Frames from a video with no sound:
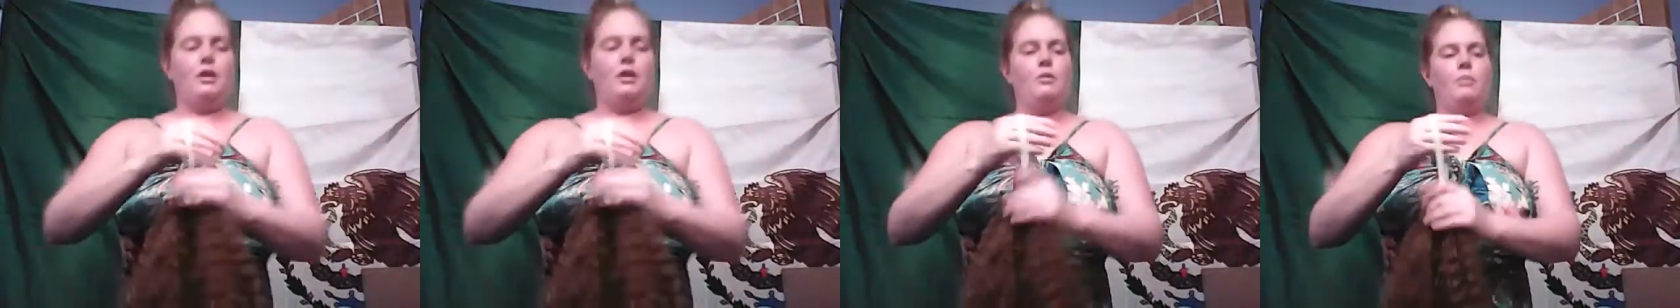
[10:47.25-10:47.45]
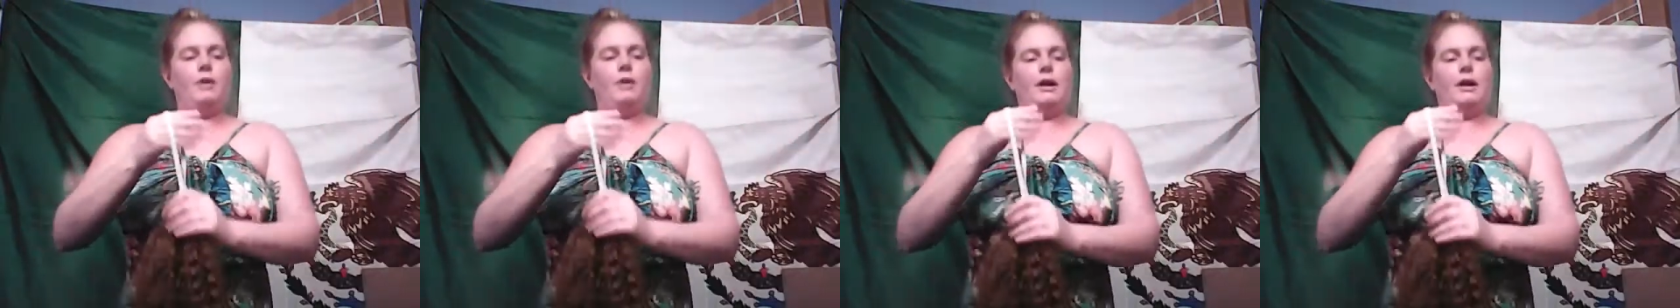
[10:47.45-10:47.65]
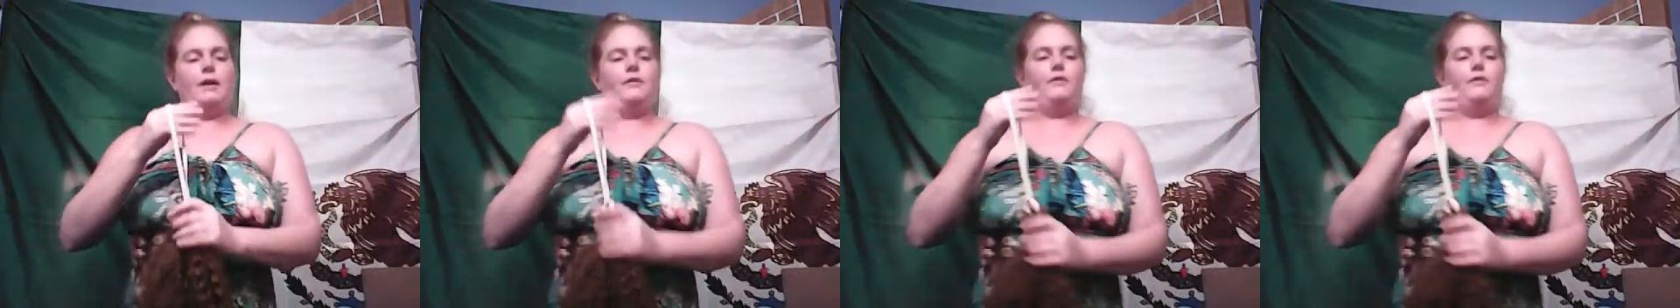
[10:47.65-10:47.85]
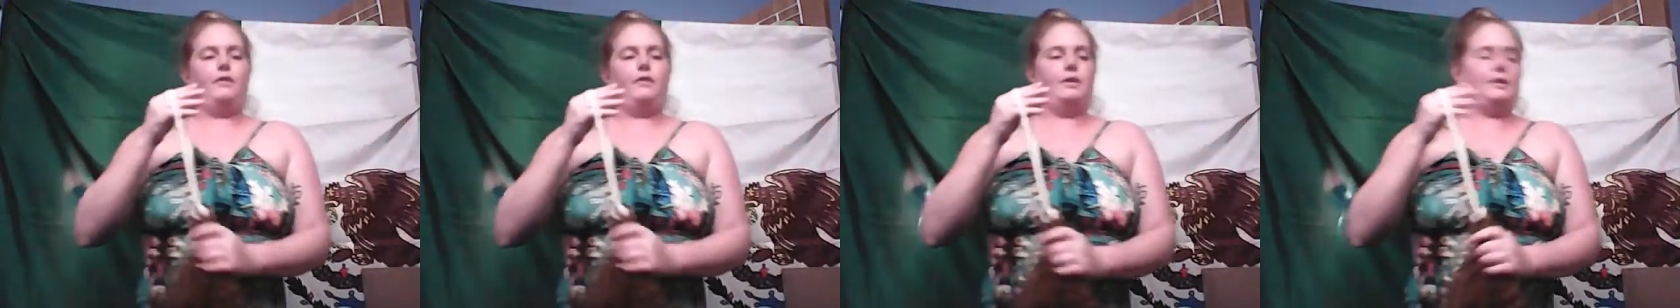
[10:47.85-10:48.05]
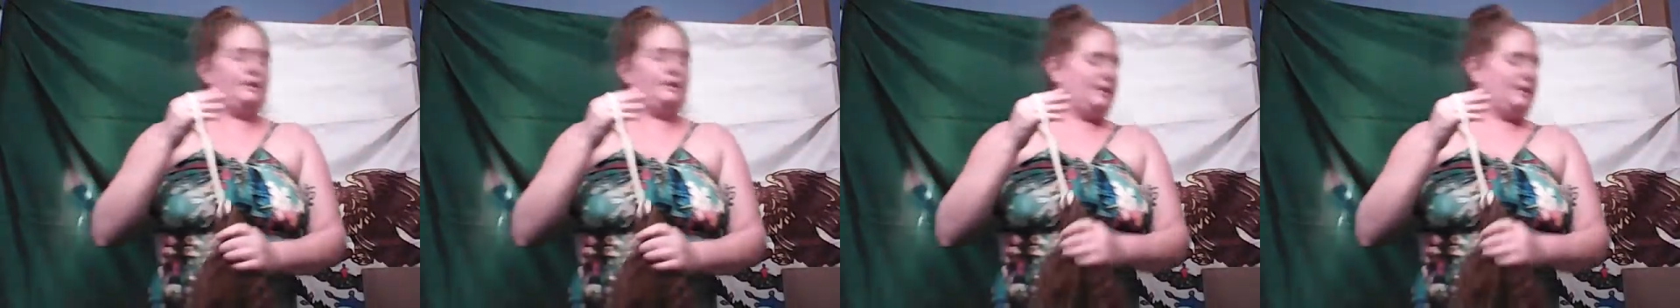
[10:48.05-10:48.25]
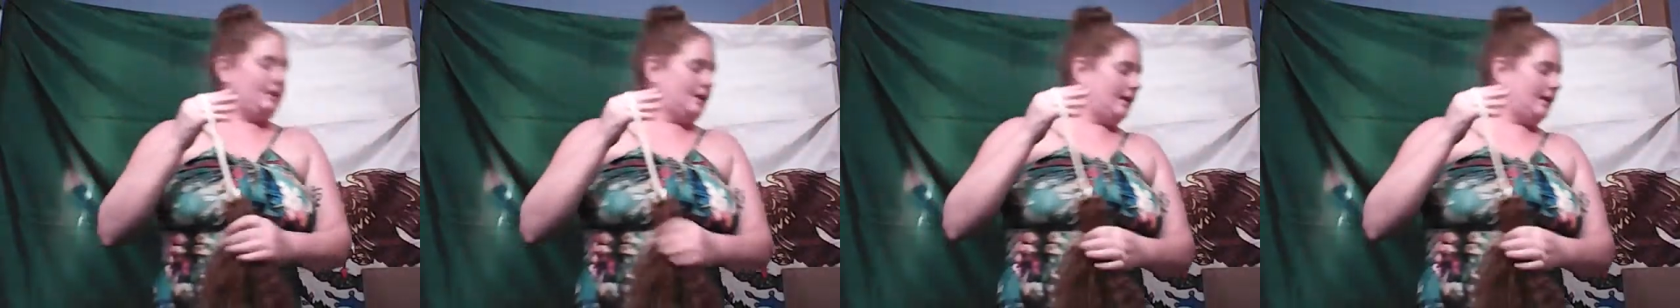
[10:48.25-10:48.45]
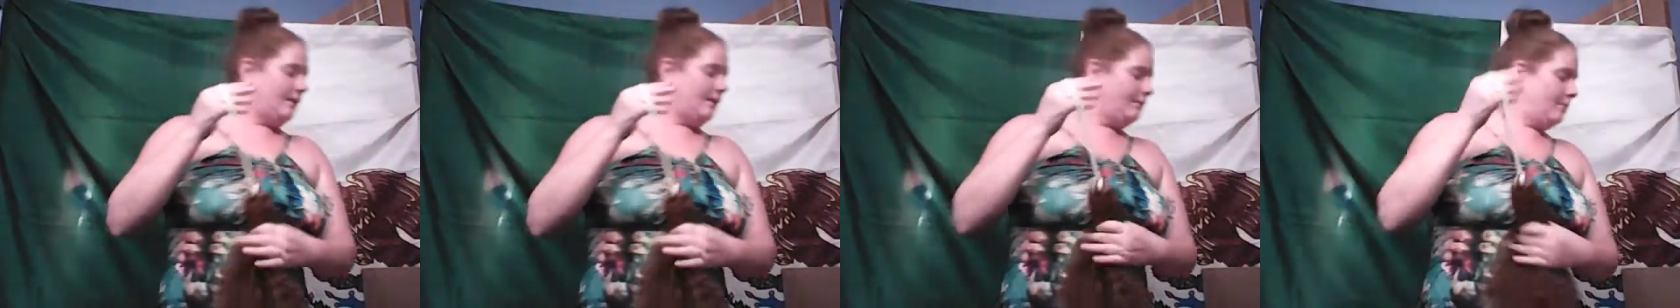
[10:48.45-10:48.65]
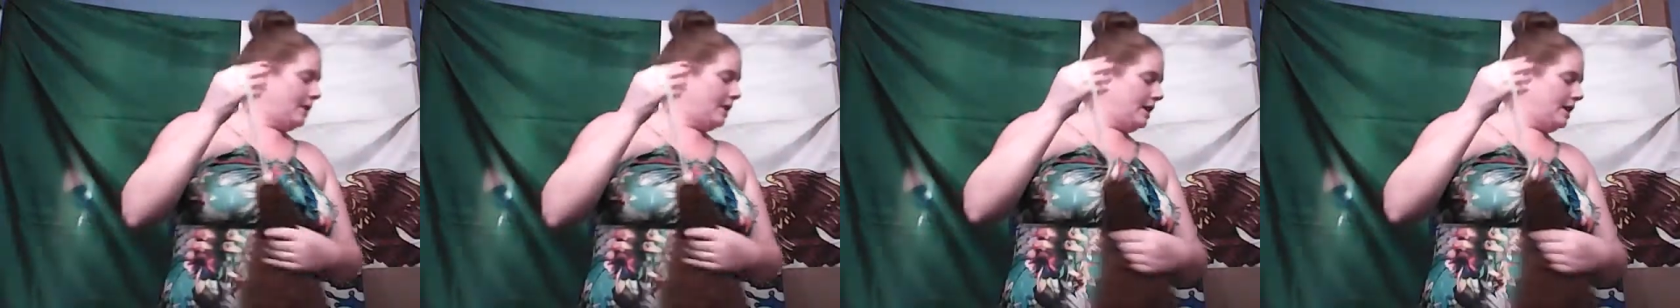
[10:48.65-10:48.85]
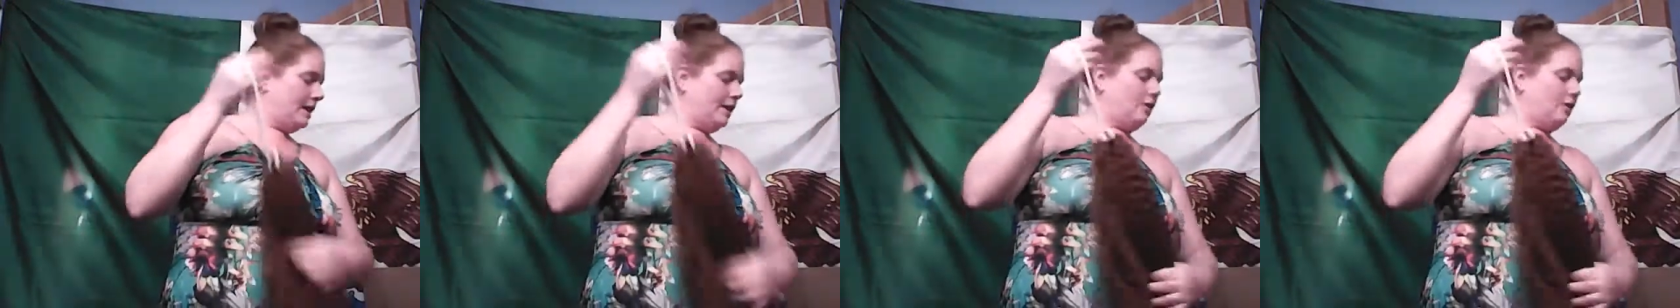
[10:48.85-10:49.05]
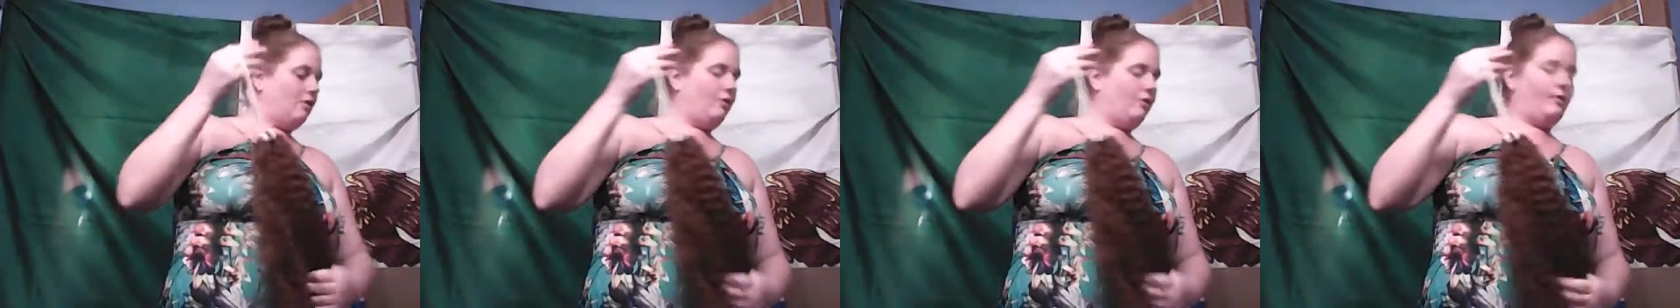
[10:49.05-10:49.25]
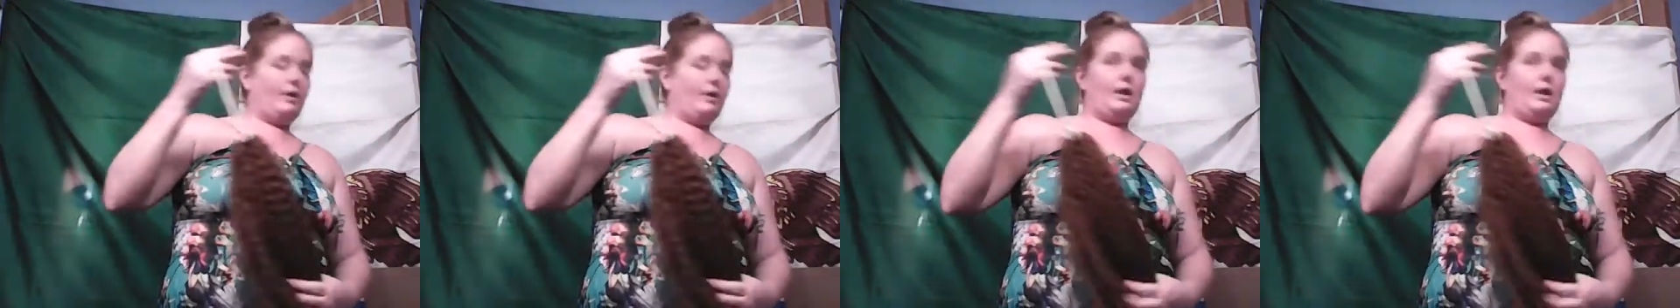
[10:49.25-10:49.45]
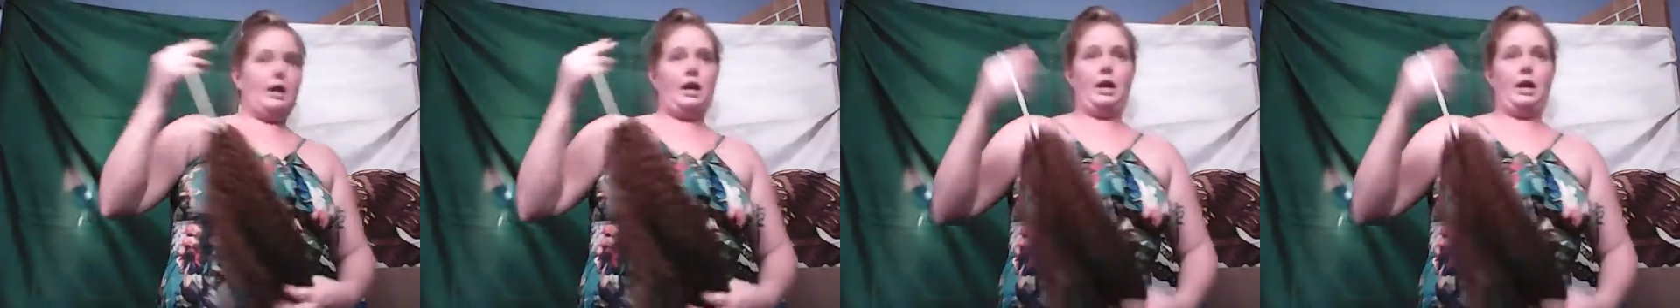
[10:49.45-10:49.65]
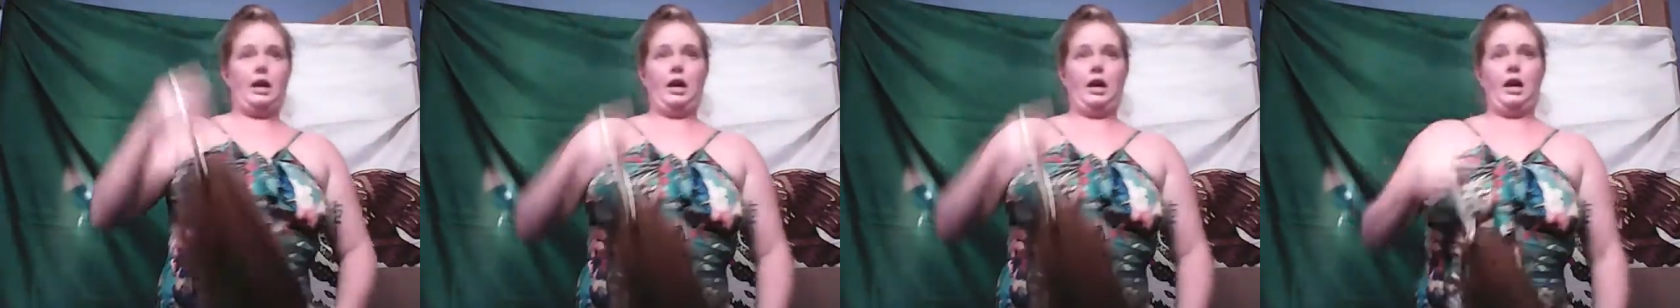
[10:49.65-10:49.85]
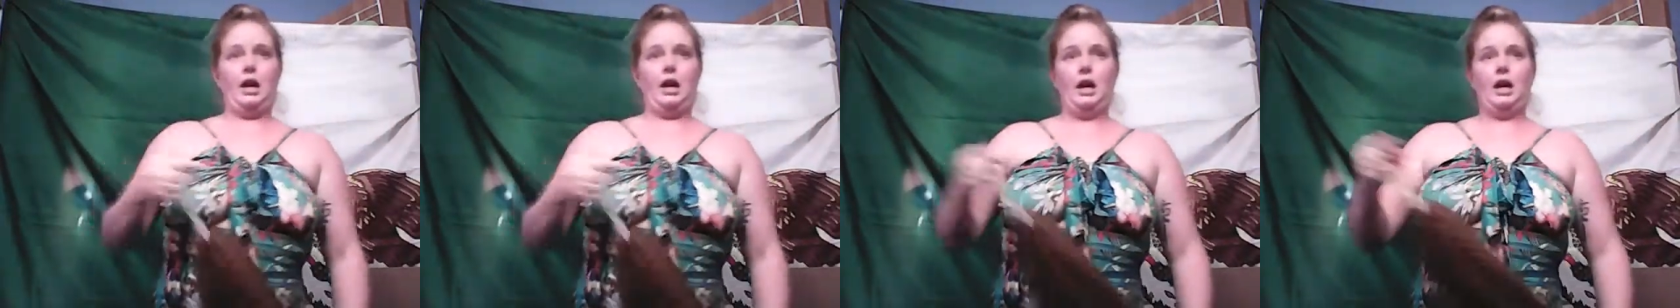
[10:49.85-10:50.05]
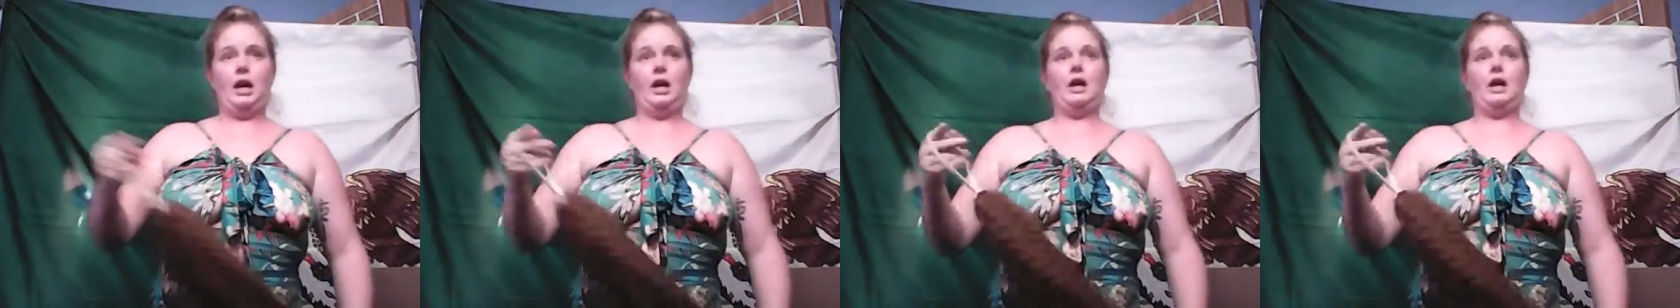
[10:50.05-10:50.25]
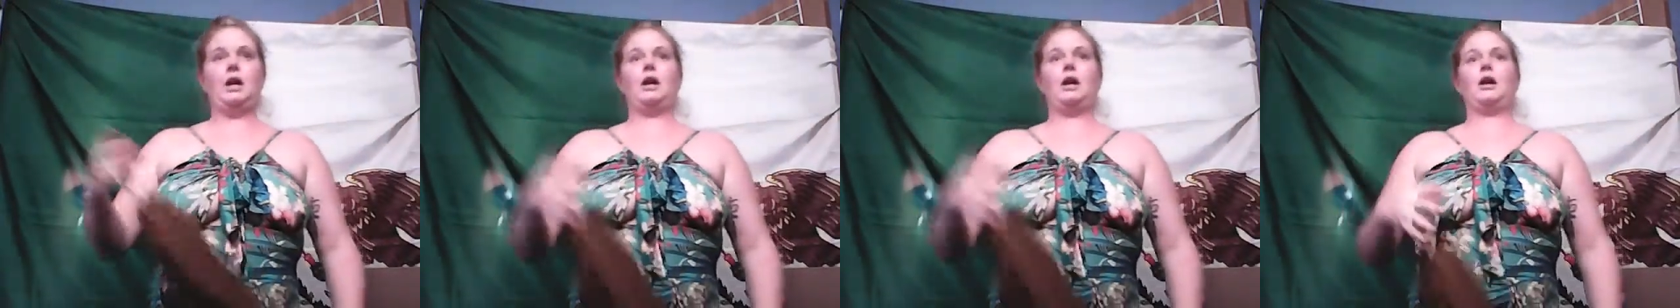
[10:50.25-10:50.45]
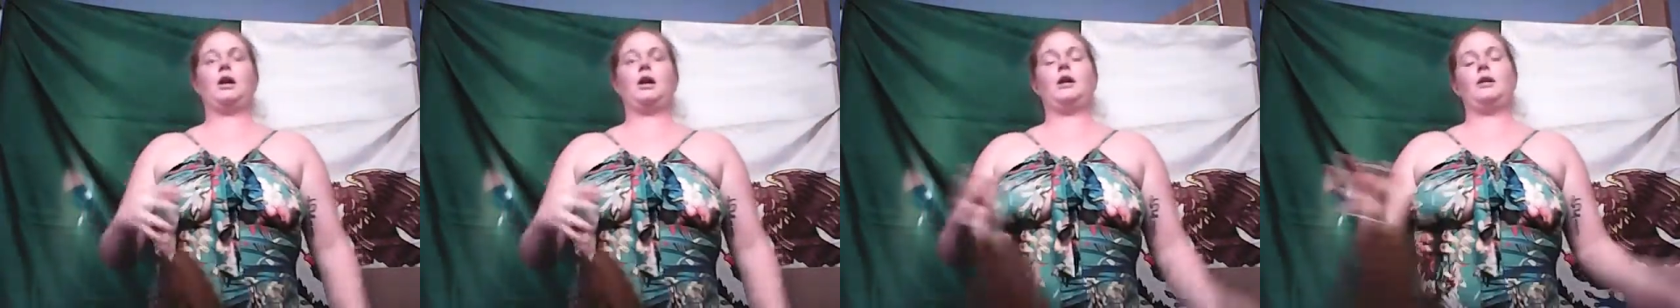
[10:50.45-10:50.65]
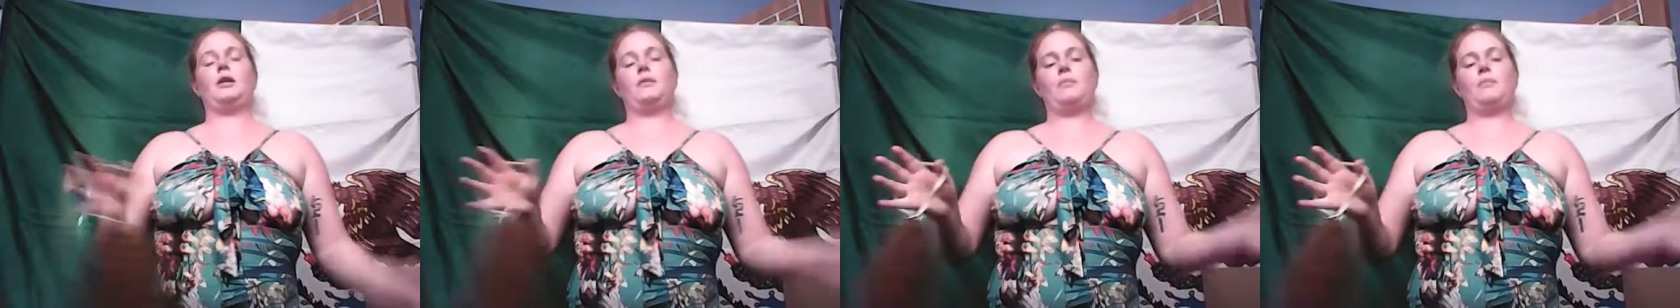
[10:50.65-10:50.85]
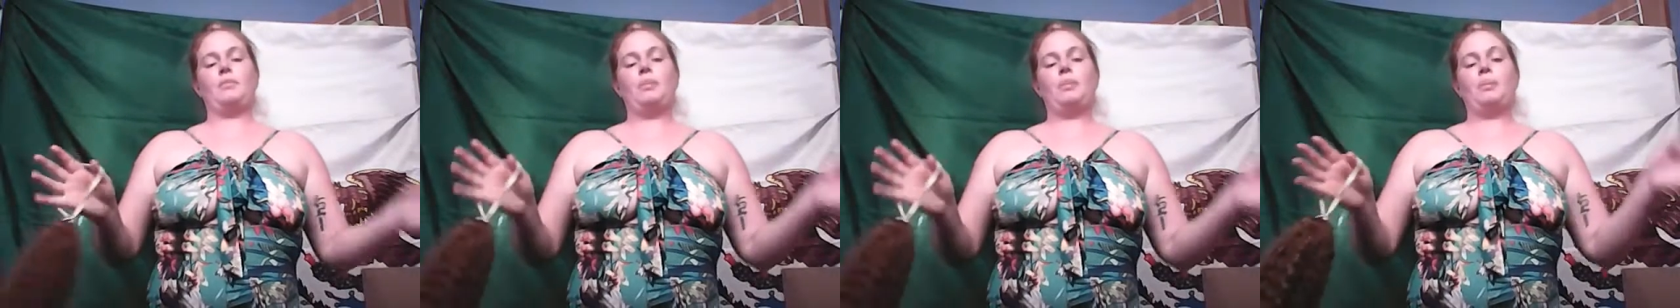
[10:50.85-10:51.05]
but I feel since I've been over here trying